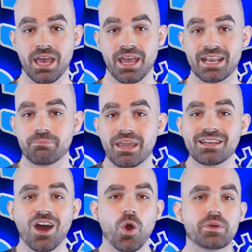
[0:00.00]
And it may
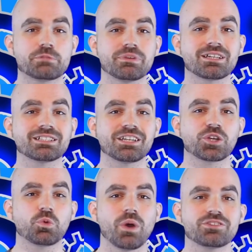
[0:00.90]
not always be
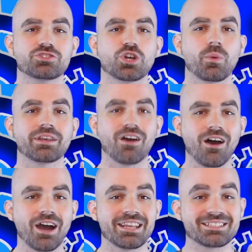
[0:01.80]
clear what's going
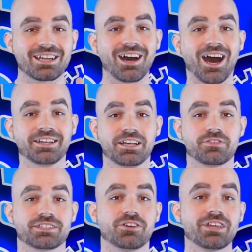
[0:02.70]
on is a
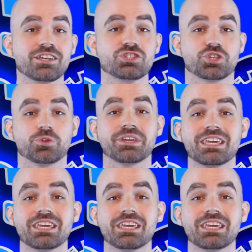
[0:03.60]
cognitive skill issue,